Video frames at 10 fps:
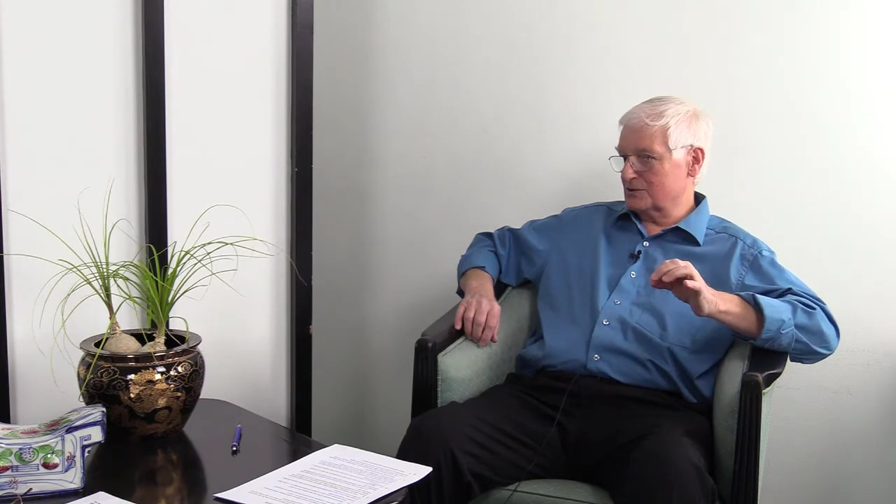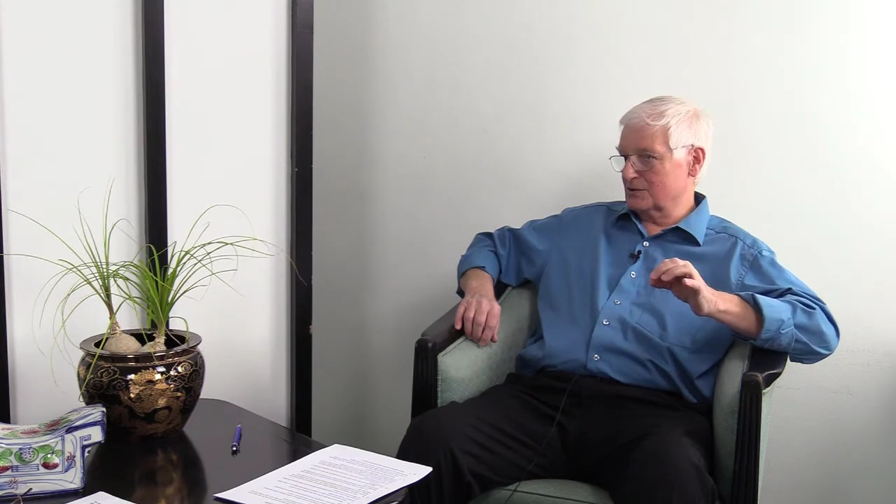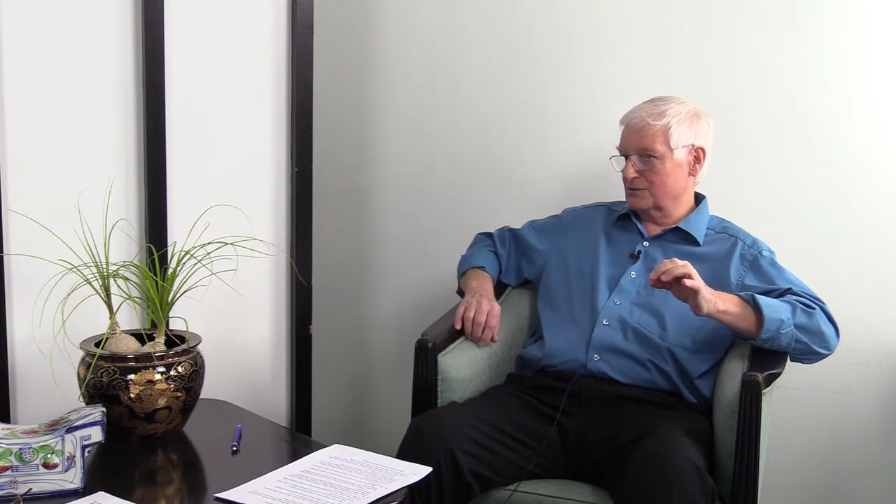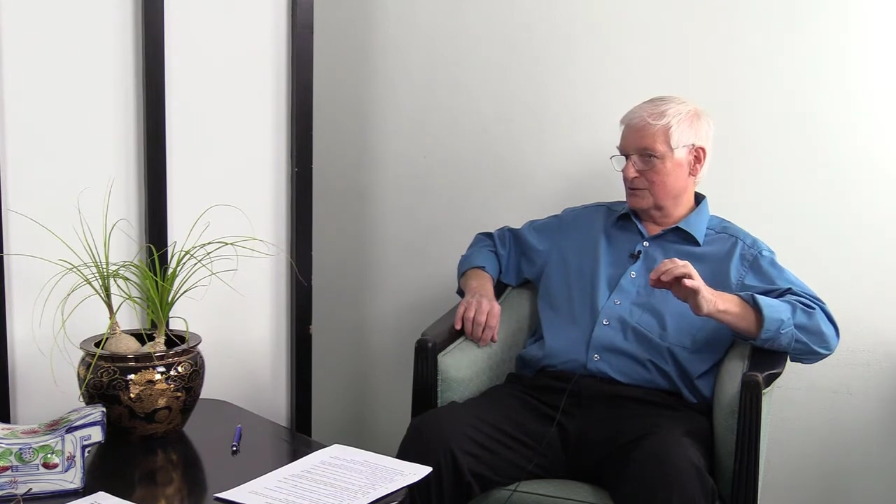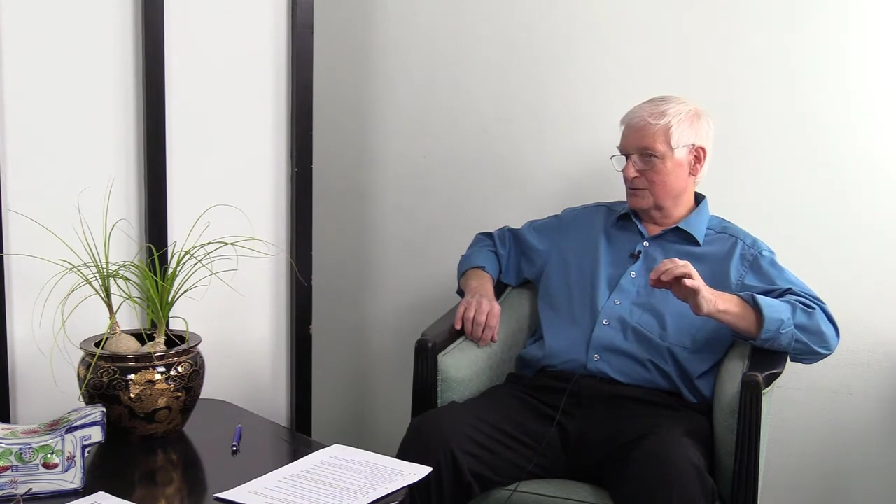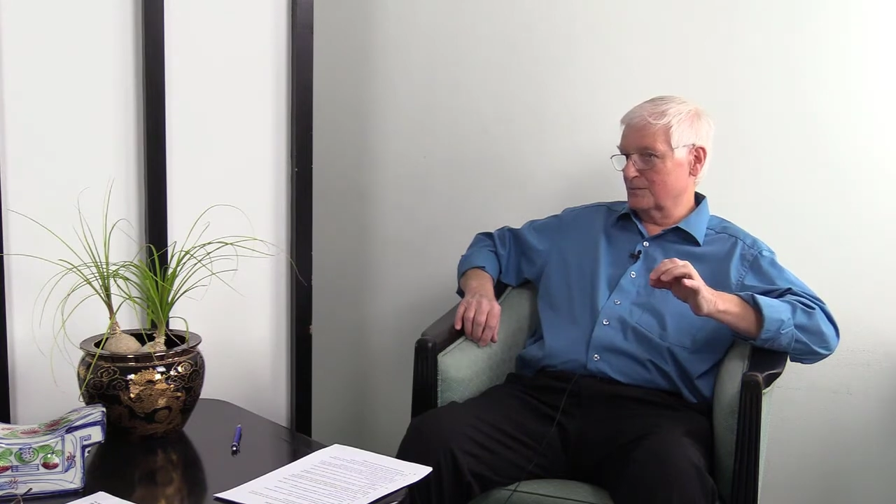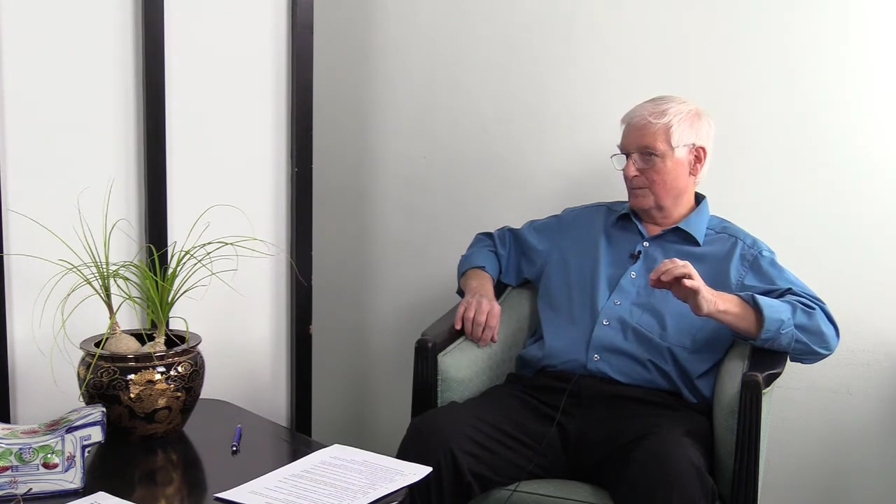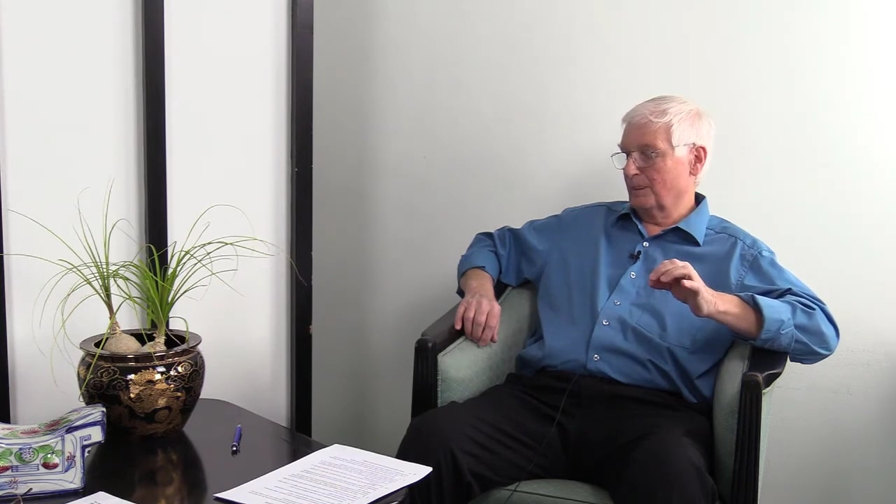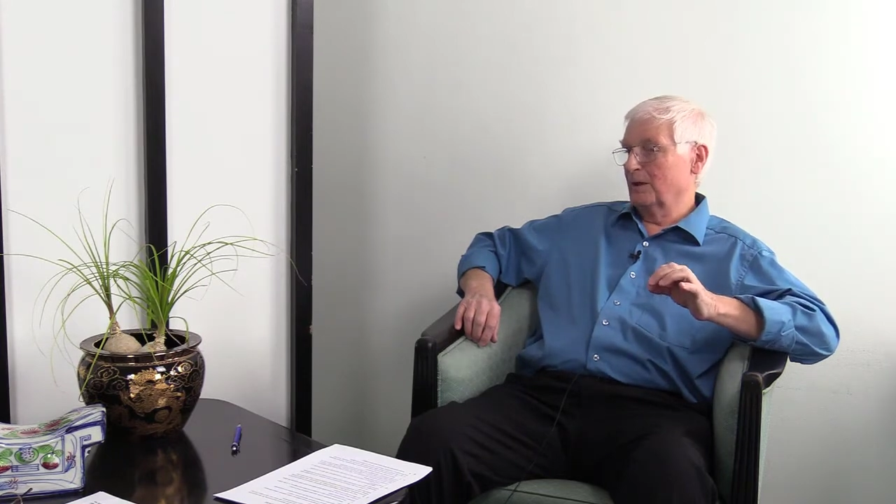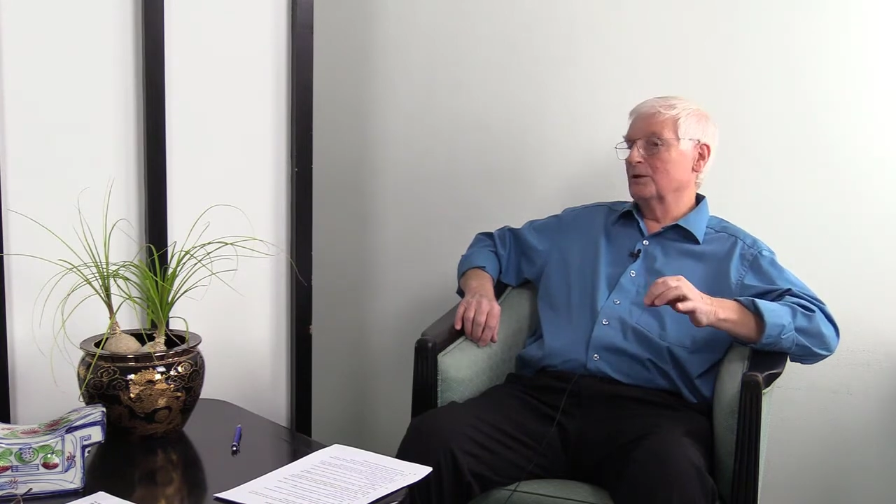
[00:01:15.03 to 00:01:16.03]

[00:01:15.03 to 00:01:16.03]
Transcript: system